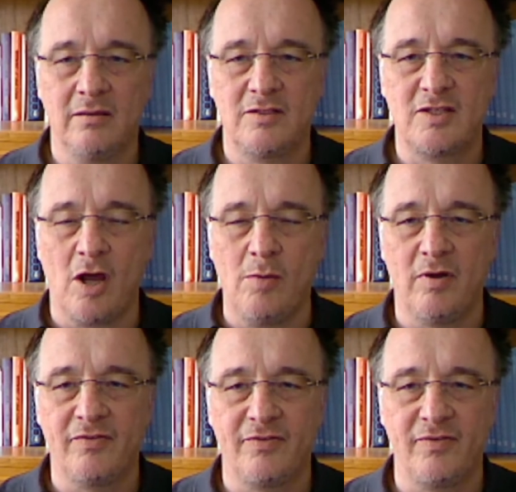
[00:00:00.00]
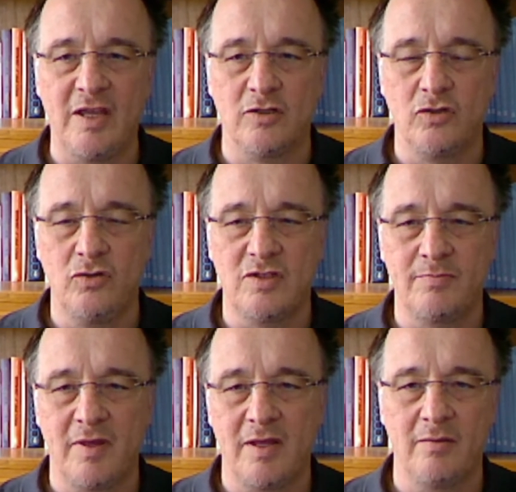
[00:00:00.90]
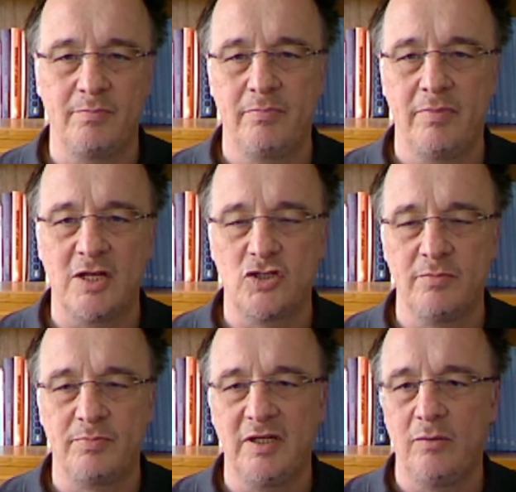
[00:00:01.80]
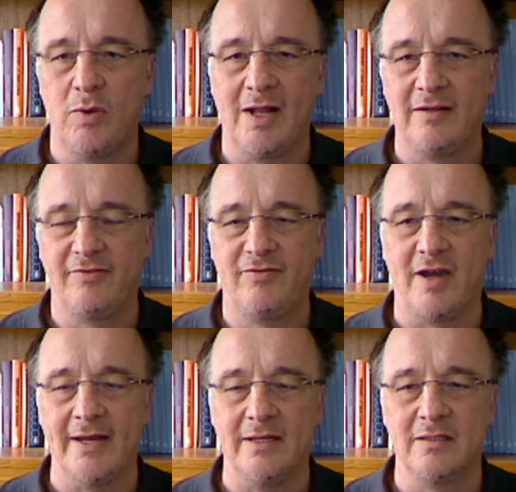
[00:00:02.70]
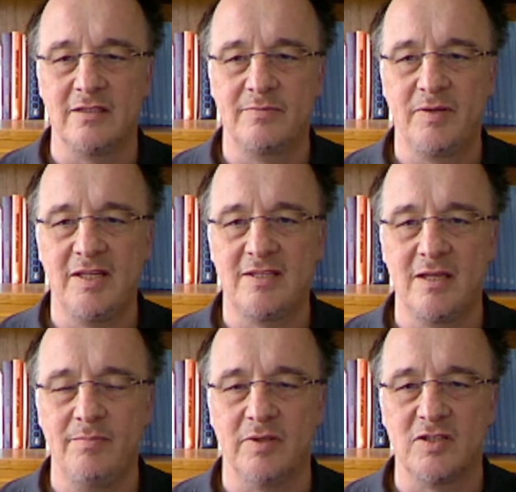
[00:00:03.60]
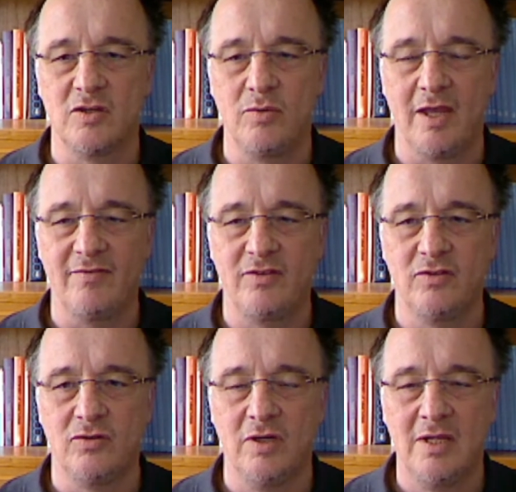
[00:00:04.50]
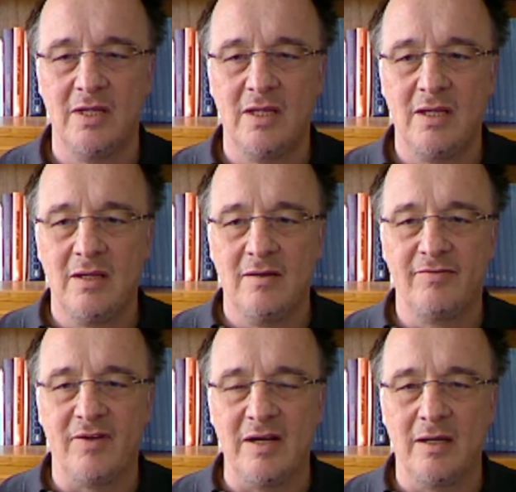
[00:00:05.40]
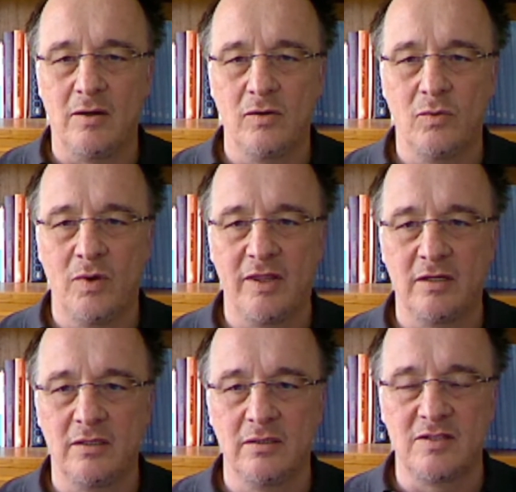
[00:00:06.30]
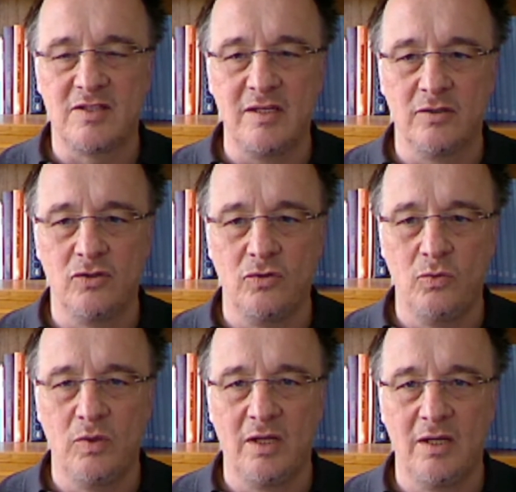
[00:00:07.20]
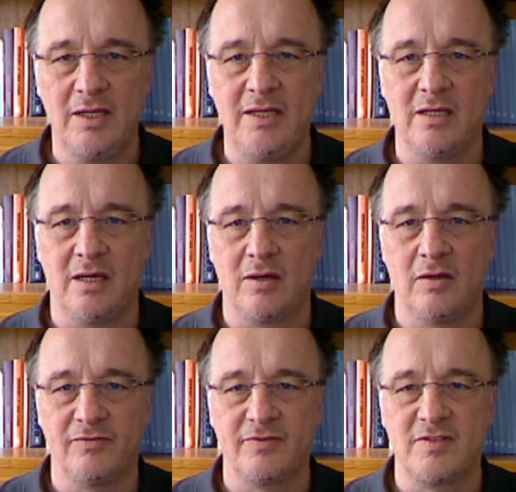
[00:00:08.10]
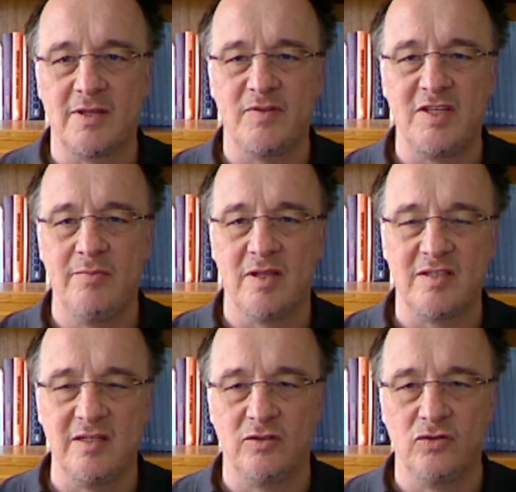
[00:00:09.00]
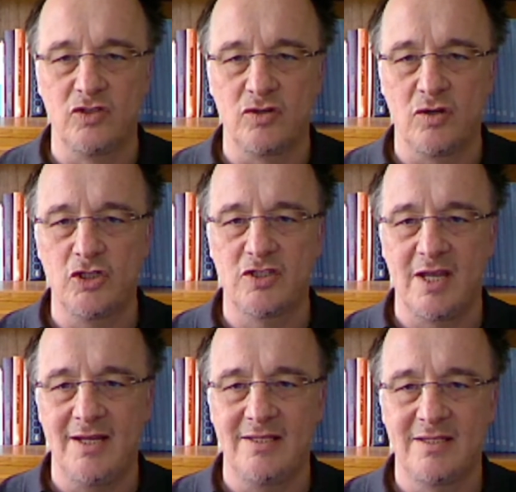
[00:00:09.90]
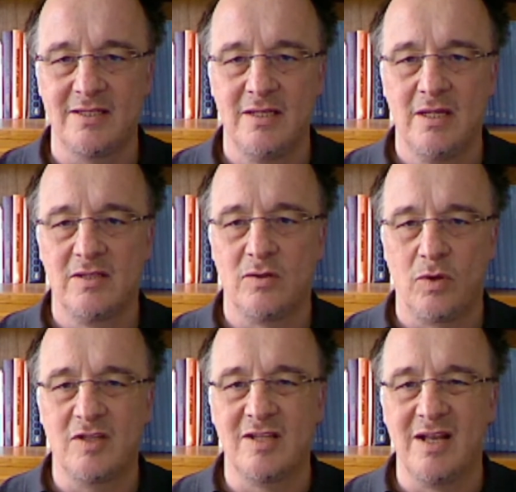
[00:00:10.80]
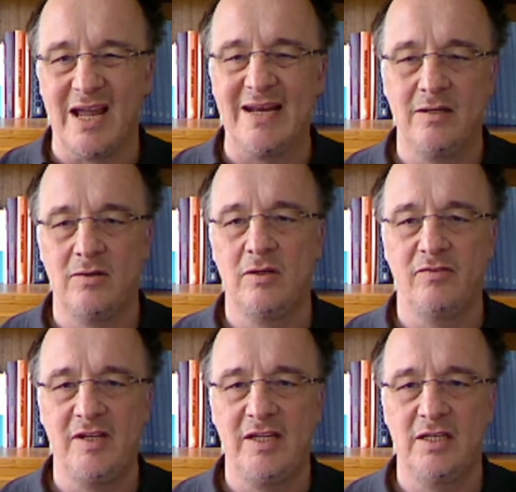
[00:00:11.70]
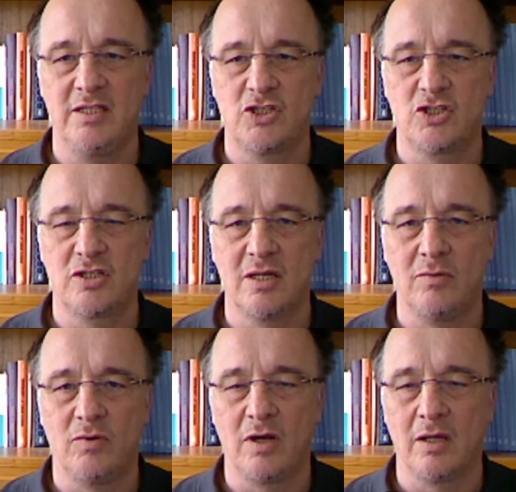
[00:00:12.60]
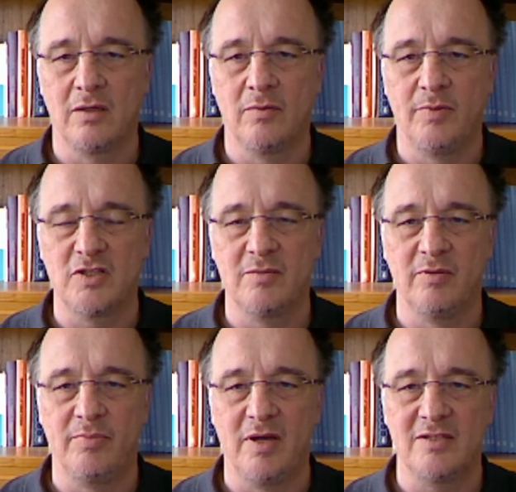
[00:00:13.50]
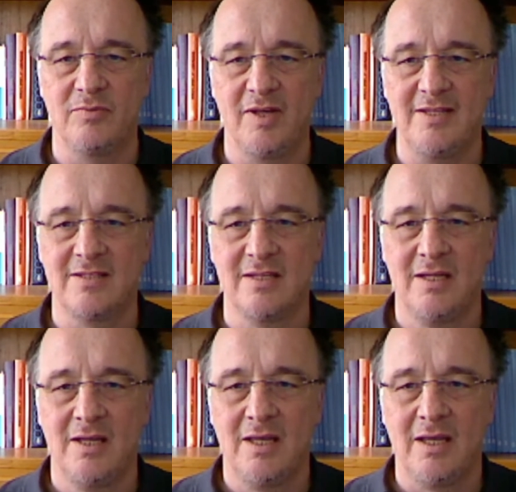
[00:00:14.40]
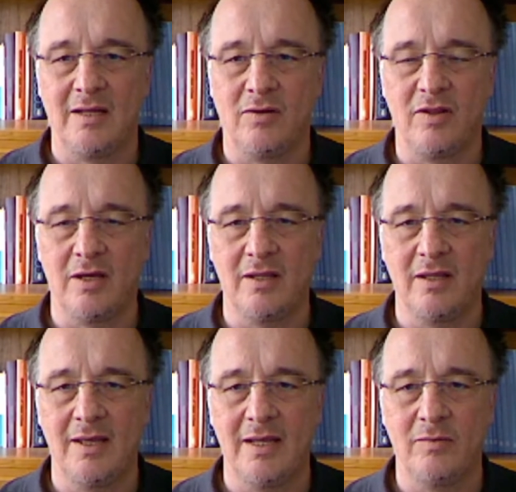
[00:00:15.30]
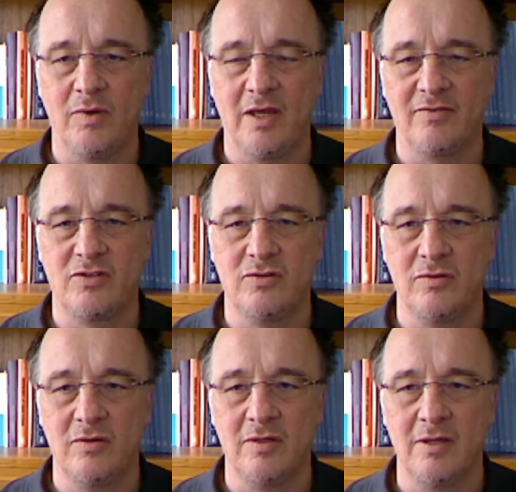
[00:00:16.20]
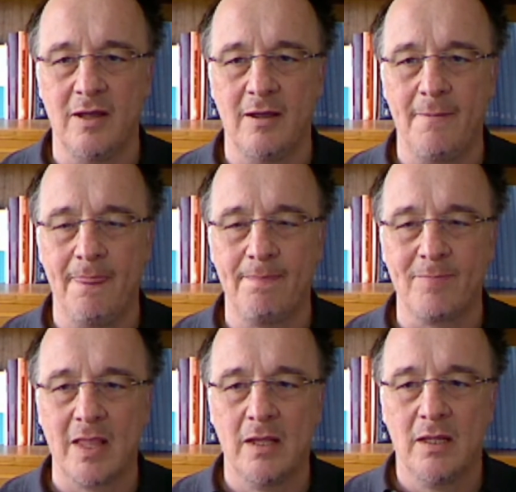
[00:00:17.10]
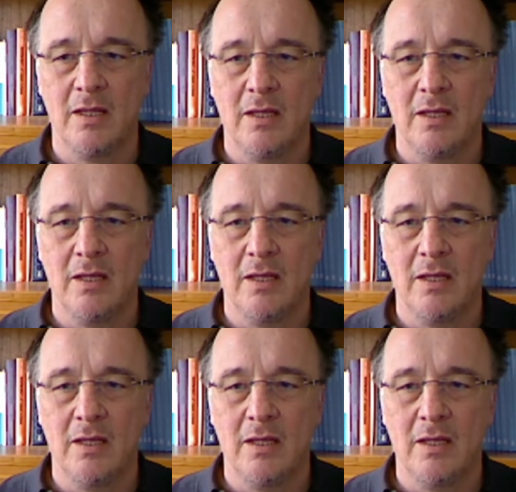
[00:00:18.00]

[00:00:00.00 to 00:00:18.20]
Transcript: the scope of Eco2 is actually pretty well defined. It's pretty simple. So we have to find out whether CO2 will leak out of subseabed CO2 storage sites. So what is the likelihood of leakage and what are the possible pathways? And on the other hand, we have to um,